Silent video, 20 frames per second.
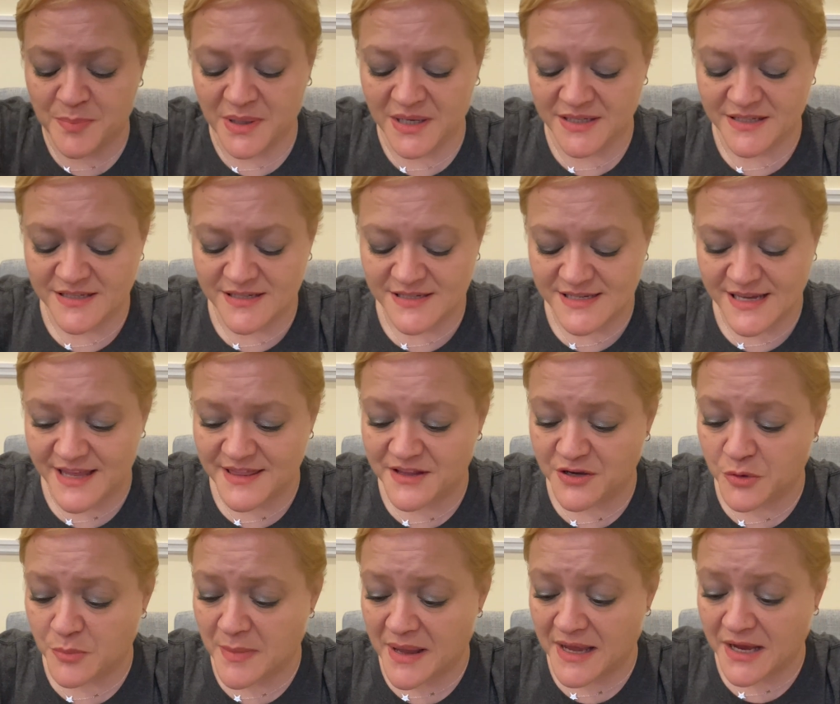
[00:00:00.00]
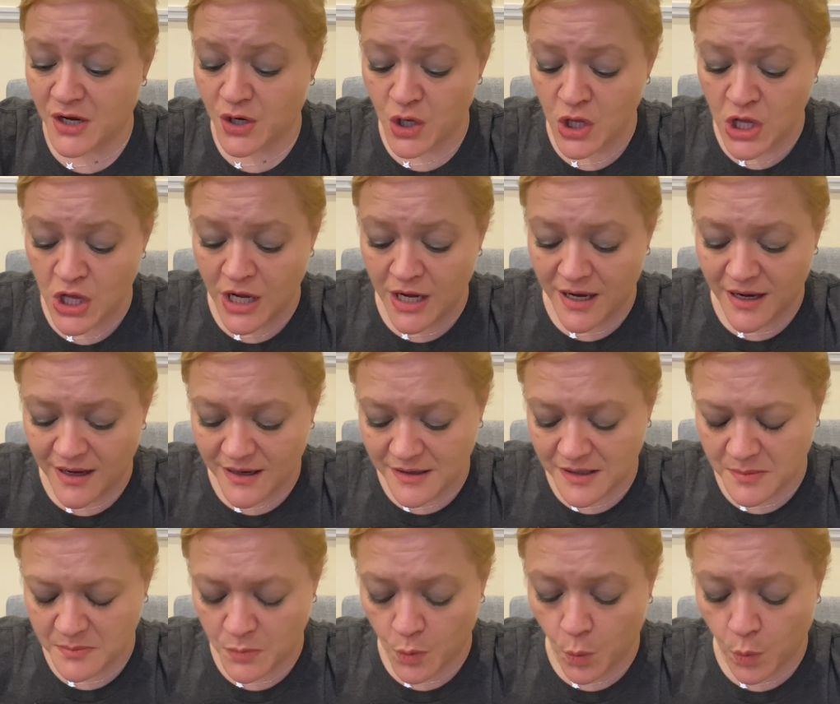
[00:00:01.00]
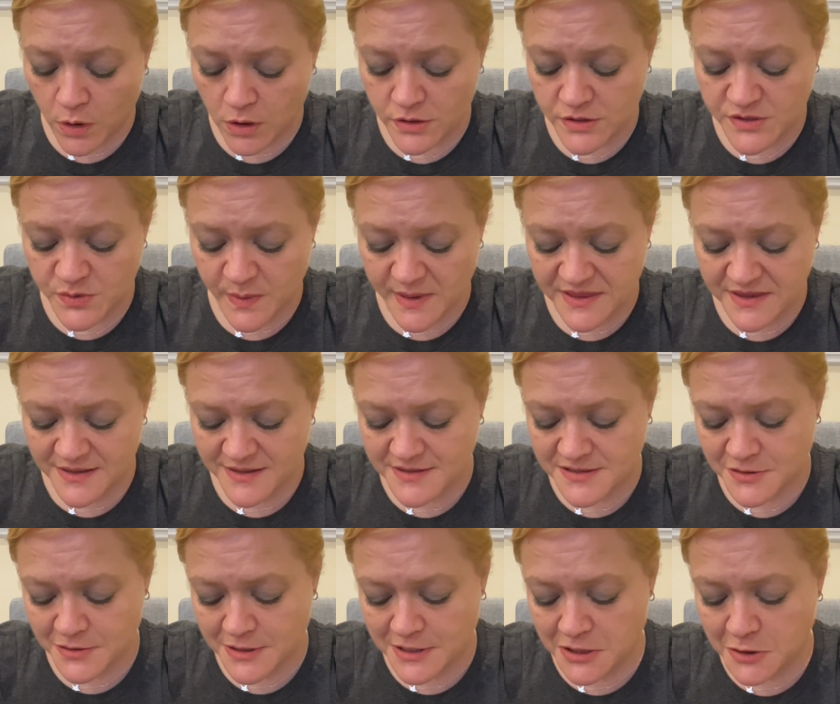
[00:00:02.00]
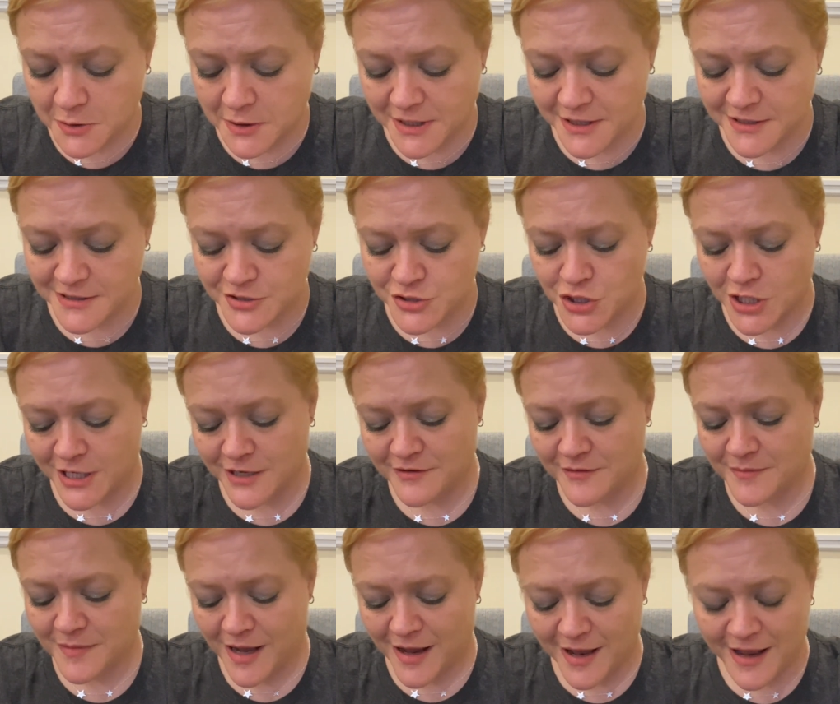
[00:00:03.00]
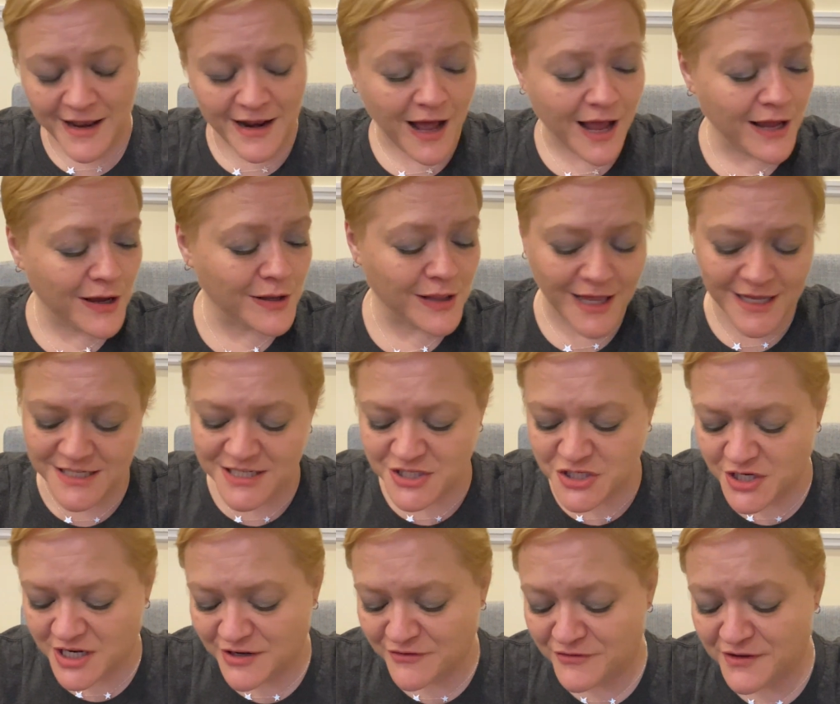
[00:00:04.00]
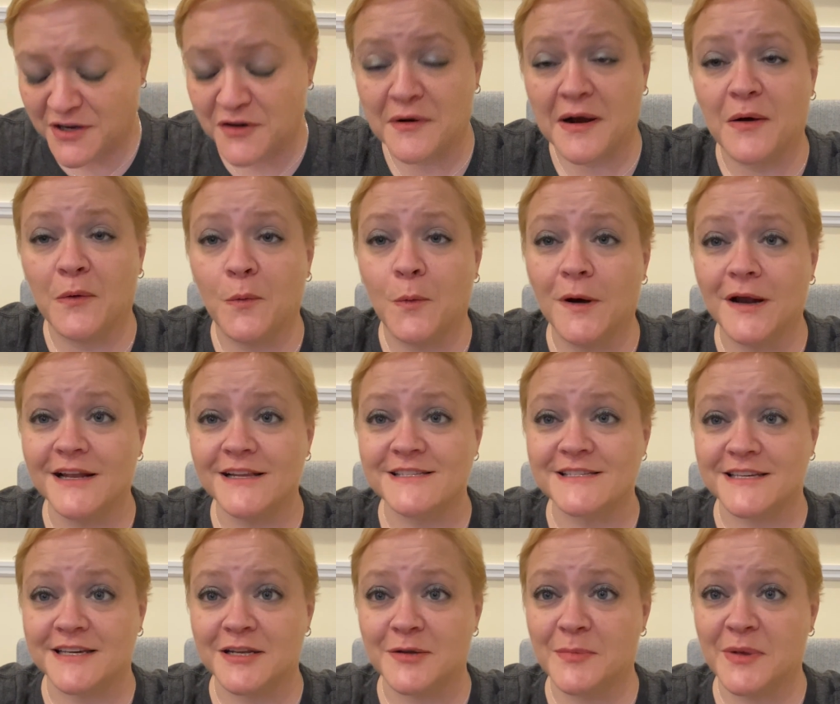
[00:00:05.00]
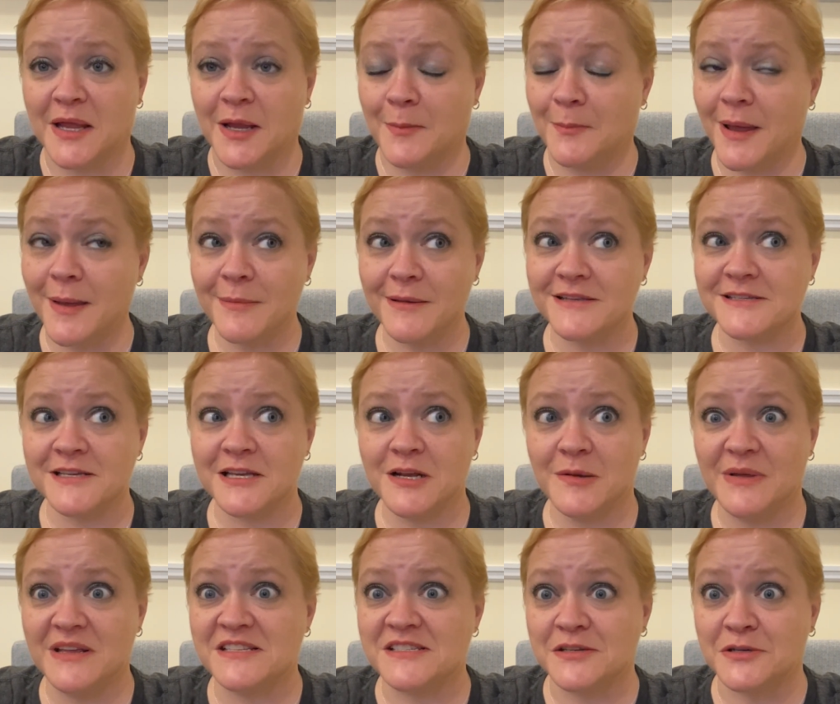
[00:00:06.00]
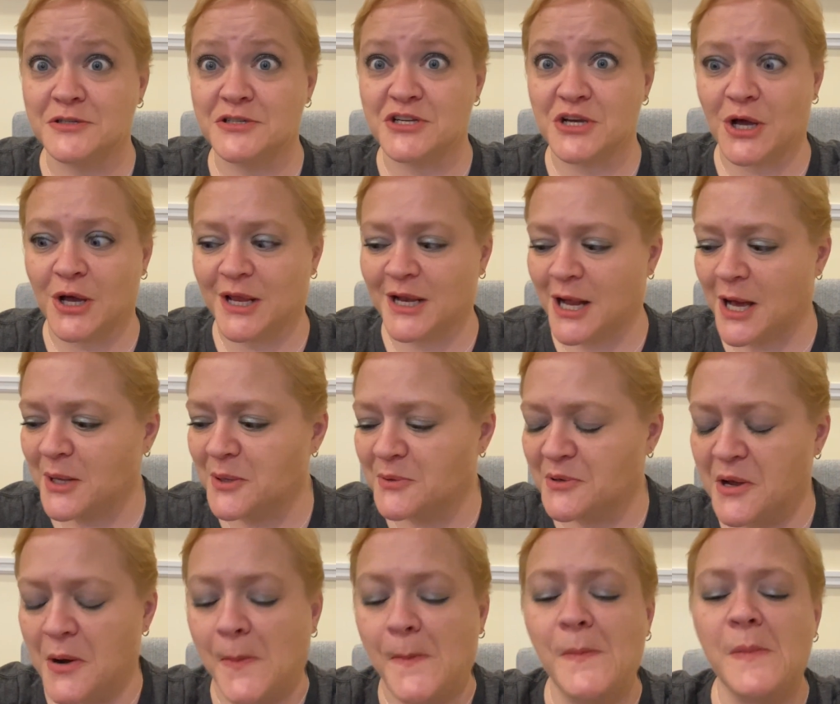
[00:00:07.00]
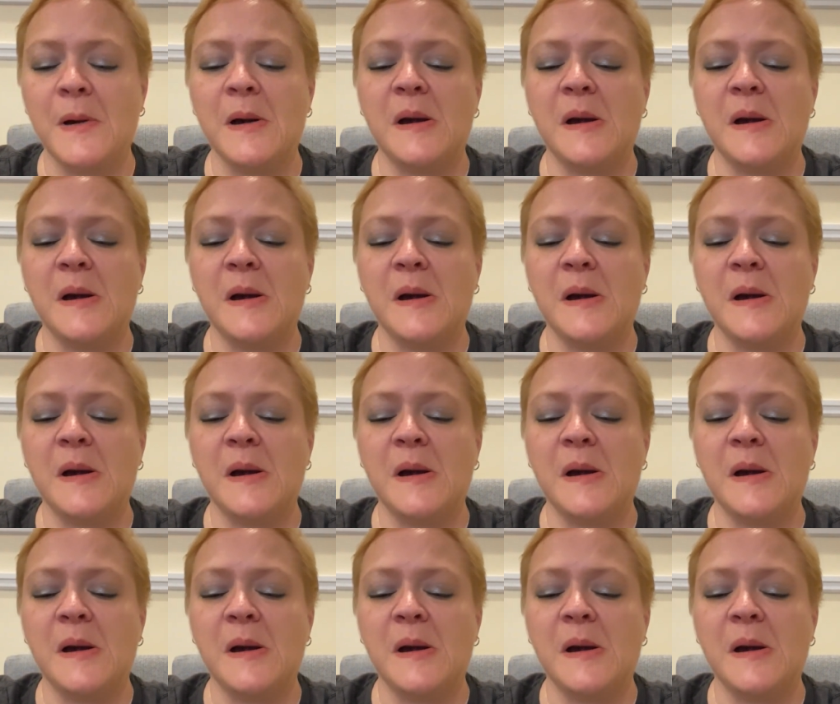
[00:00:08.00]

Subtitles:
buttons and they'll make words with it so that you can try to, I like to try to figure out what it's gonna be. Maybe it's gonna be sunshine, I don't know.